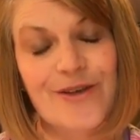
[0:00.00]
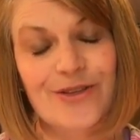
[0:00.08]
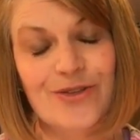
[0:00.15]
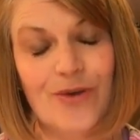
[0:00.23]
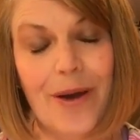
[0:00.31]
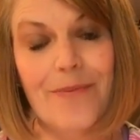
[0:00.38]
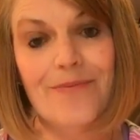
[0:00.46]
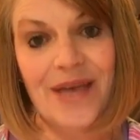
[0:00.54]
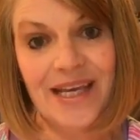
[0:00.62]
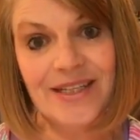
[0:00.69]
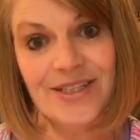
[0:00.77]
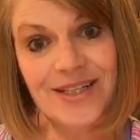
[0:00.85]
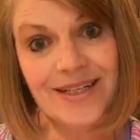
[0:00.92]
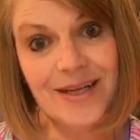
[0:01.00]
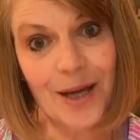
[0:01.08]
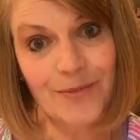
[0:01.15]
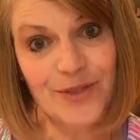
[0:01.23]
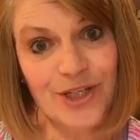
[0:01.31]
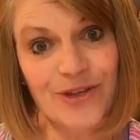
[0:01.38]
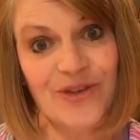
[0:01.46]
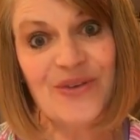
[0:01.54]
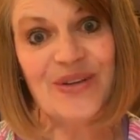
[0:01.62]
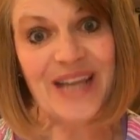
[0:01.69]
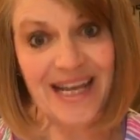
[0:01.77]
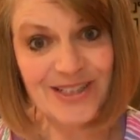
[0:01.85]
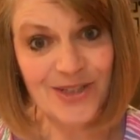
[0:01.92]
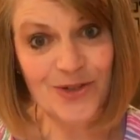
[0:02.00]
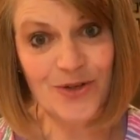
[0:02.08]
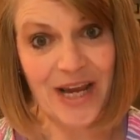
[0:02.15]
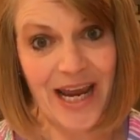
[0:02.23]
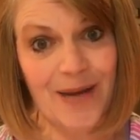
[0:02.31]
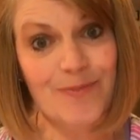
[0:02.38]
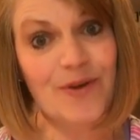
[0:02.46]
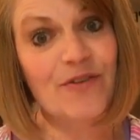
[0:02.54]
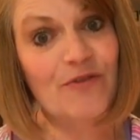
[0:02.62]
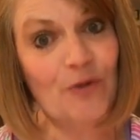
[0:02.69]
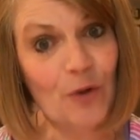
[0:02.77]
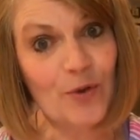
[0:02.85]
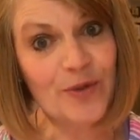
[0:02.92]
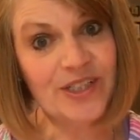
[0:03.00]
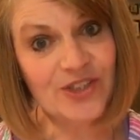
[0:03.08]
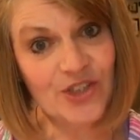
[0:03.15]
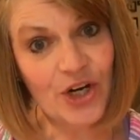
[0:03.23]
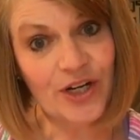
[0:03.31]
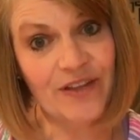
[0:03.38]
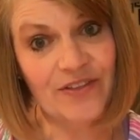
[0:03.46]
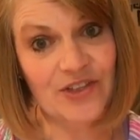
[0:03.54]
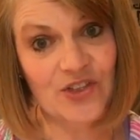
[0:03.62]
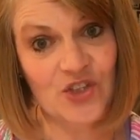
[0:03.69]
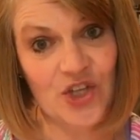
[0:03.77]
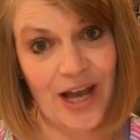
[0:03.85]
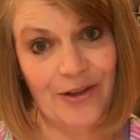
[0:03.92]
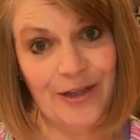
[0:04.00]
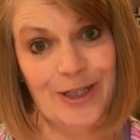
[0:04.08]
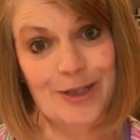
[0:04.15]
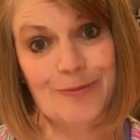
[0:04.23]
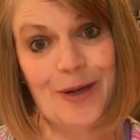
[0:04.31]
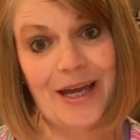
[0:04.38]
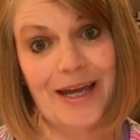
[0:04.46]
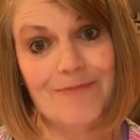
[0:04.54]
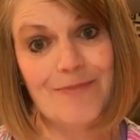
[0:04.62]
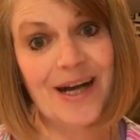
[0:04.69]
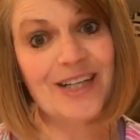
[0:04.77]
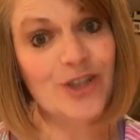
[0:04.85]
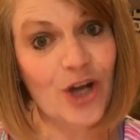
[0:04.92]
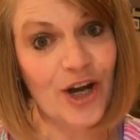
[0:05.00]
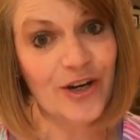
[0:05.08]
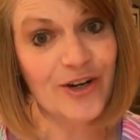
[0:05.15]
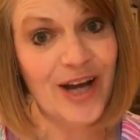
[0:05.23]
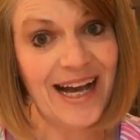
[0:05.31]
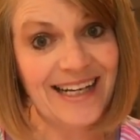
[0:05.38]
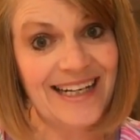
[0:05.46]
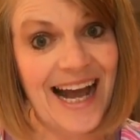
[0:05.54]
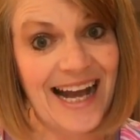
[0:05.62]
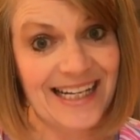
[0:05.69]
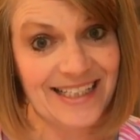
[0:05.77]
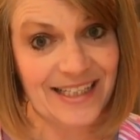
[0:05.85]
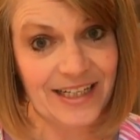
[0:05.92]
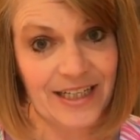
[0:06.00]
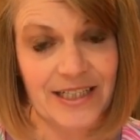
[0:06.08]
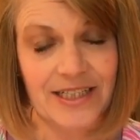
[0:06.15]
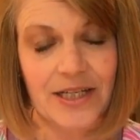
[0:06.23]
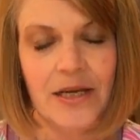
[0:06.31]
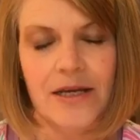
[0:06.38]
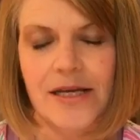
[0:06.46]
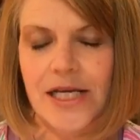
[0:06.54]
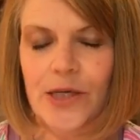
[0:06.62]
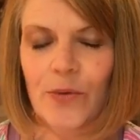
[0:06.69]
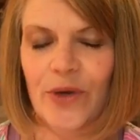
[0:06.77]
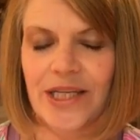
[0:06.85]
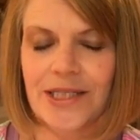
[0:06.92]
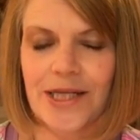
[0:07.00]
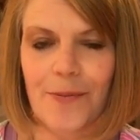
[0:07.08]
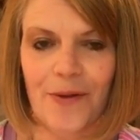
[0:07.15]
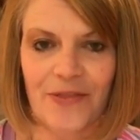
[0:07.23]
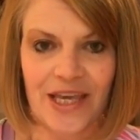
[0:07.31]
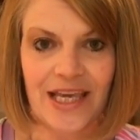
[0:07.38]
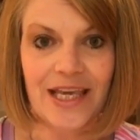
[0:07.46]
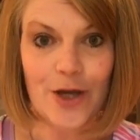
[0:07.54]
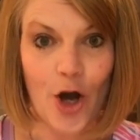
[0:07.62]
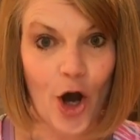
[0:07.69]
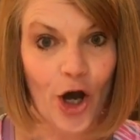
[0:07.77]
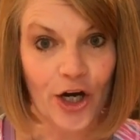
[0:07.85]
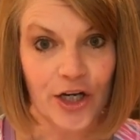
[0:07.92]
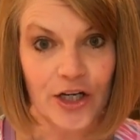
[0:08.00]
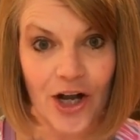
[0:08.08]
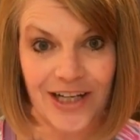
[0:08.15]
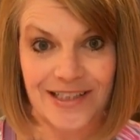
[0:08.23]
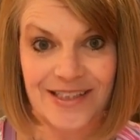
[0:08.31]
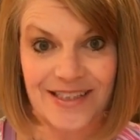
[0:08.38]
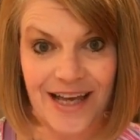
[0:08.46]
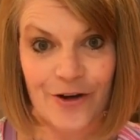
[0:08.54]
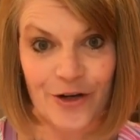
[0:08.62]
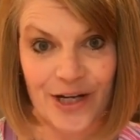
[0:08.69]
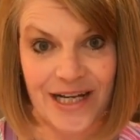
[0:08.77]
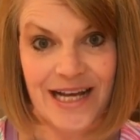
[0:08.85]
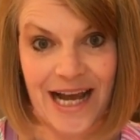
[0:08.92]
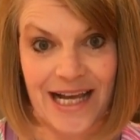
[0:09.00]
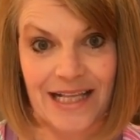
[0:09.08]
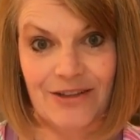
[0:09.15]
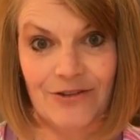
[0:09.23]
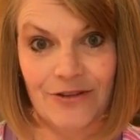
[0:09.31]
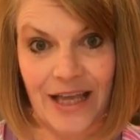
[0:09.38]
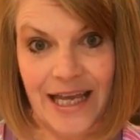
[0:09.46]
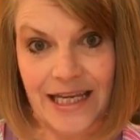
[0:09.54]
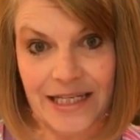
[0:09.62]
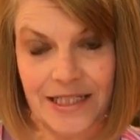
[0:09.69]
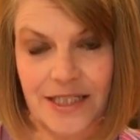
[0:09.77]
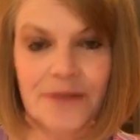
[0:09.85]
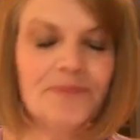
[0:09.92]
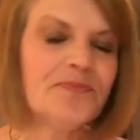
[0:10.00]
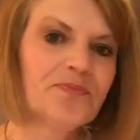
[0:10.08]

So I meant to come to you yesterday before we started this challenge, but my daughter had an accident. We ended up in the ER on Saturday night late.